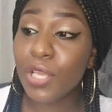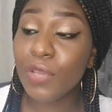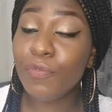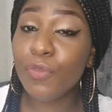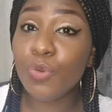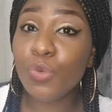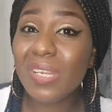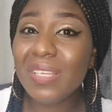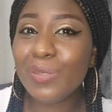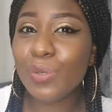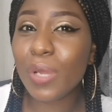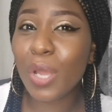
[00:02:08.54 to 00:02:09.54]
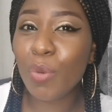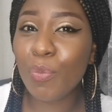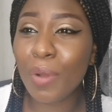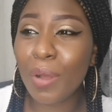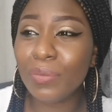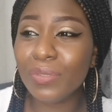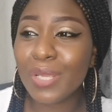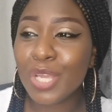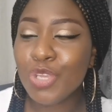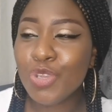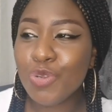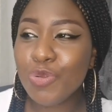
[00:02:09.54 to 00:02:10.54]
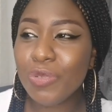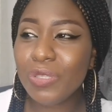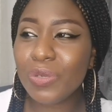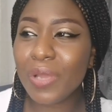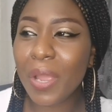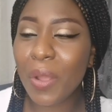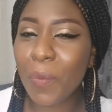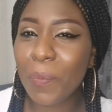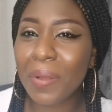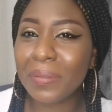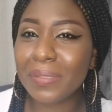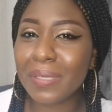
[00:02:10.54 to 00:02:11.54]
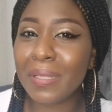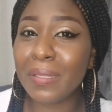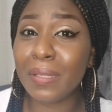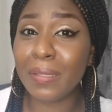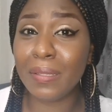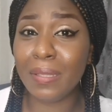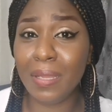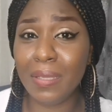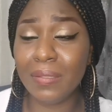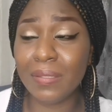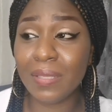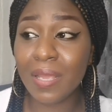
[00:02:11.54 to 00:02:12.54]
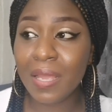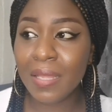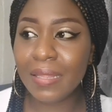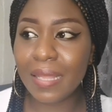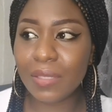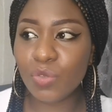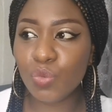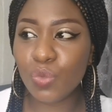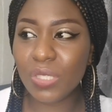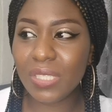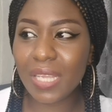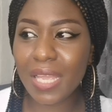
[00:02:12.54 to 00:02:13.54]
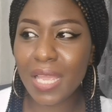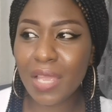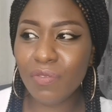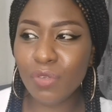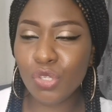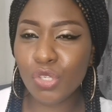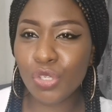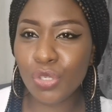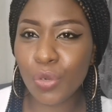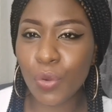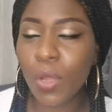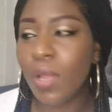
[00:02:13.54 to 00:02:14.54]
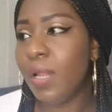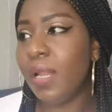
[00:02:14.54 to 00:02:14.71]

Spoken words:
If you need to help out, you need to help out in the things that won't even show.